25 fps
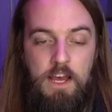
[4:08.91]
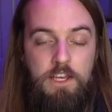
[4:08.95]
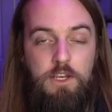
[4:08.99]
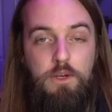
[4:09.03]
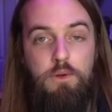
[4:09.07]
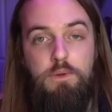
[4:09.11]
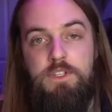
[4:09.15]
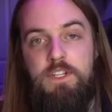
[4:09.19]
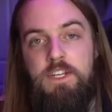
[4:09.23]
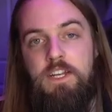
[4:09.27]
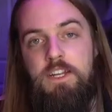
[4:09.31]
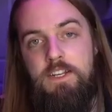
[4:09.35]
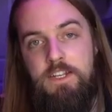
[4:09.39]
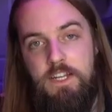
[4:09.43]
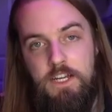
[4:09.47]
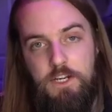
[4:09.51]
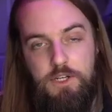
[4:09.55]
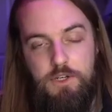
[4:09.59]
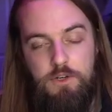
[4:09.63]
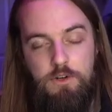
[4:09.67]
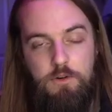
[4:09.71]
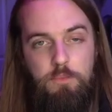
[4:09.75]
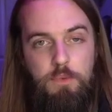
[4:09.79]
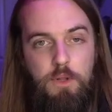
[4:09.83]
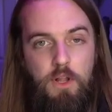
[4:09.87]
use an
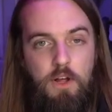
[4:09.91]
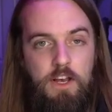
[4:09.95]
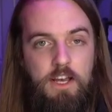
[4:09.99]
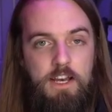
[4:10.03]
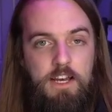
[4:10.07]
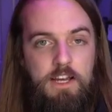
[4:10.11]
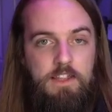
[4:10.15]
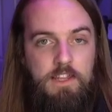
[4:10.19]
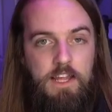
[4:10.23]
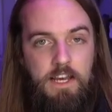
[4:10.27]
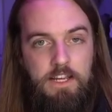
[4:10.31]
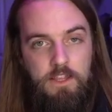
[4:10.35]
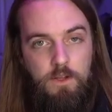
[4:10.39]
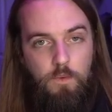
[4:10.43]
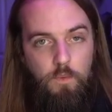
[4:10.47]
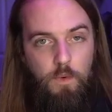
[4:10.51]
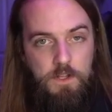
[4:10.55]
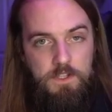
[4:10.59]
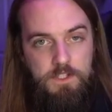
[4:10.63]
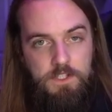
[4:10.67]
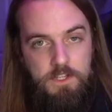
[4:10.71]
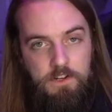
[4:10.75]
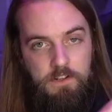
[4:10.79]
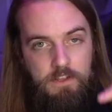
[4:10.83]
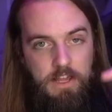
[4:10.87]
additional plugin like the
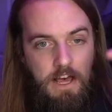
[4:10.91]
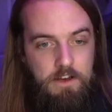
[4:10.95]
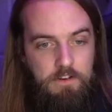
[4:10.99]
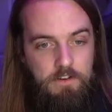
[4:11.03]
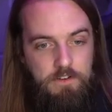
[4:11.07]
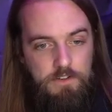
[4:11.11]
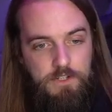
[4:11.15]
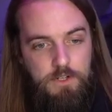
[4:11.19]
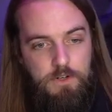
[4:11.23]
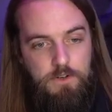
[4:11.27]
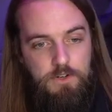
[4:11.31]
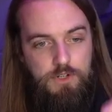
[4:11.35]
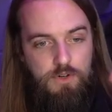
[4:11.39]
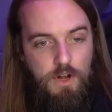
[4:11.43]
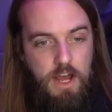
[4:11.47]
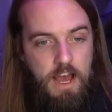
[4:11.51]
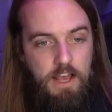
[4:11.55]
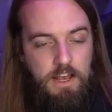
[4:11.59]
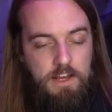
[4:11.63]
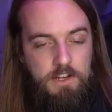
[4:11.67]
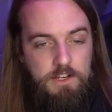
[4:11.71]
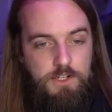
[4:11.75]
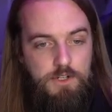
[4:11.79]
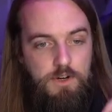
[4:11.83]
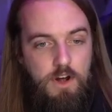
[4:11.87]
ones that allow you to
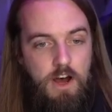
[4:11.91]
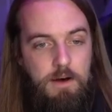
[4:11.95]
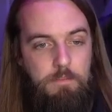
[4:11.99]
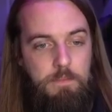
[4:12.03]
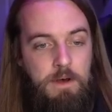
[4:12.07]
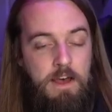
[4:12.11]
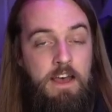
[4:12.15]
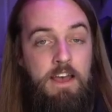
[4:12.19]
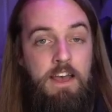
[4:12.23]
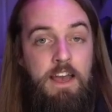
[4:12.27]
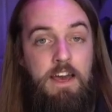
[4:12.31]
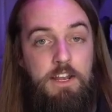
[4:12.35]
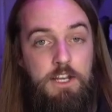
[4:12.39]
drag and drop.